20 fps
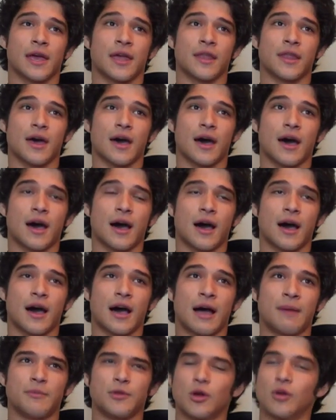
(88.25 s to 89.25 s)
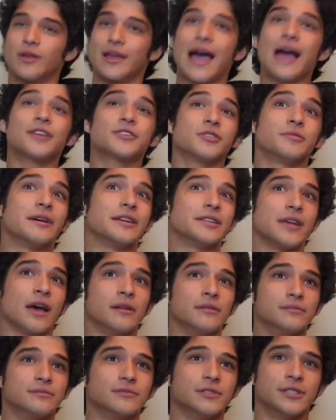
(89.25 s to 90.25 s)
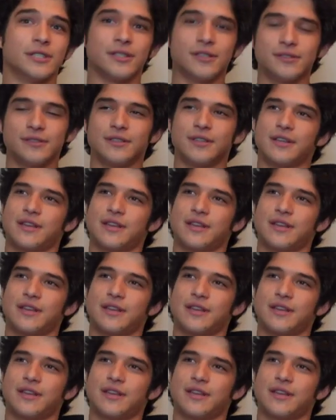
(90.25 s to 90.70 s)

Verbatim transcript: and I'm the only actor in my town, you know.